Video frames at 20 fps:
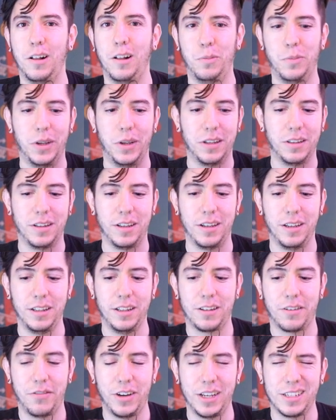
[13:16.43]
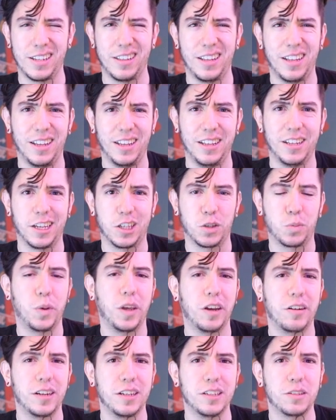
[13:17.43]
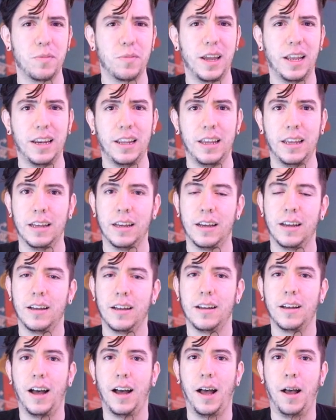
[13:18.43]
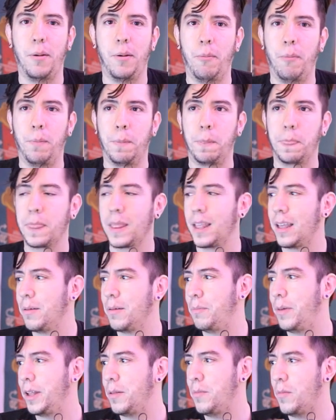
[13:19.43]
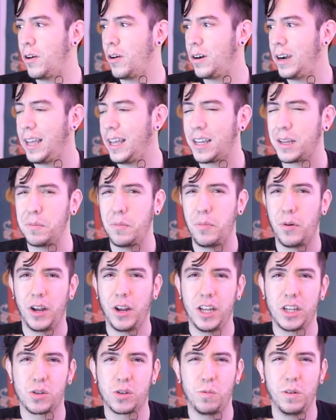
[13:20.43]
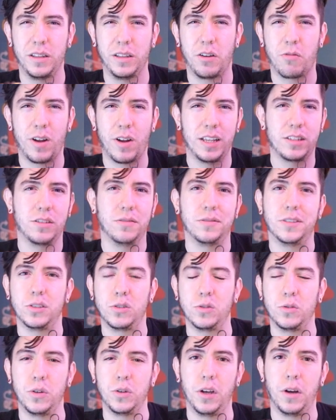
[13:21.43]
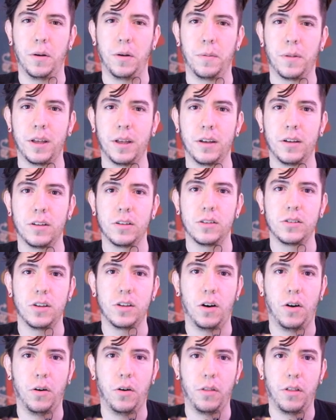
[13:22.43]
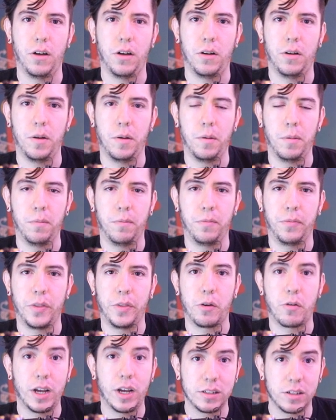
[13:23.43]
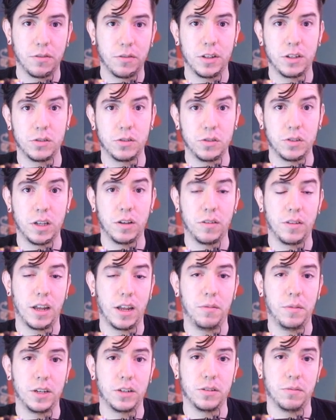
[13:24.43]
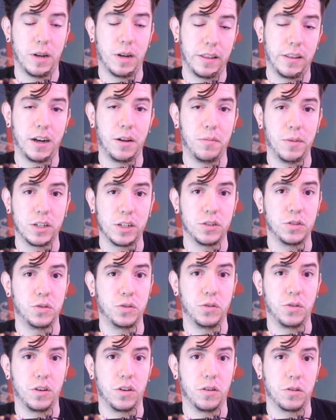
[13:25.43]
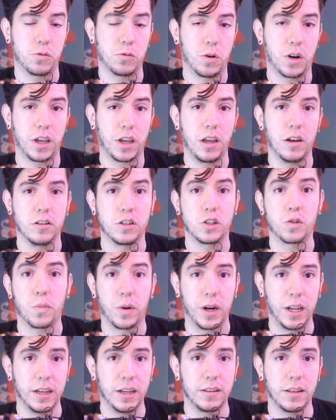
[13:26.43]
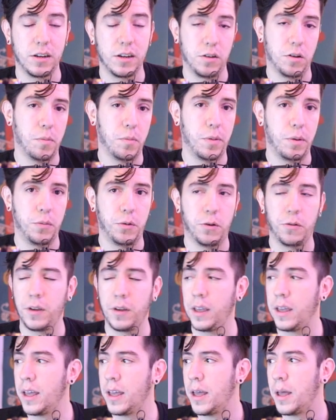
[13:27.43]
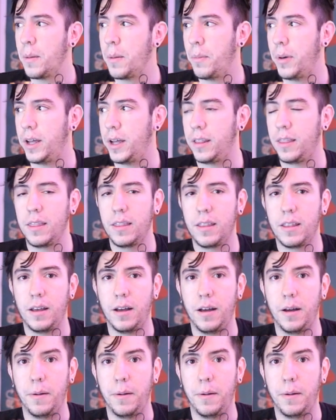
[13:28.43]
helping the interface and the experience mainly, but more like a bridge with the rest of the studio. So the rest of the studio, the Blender Animation Studio, is working on Spring, the new open movie, but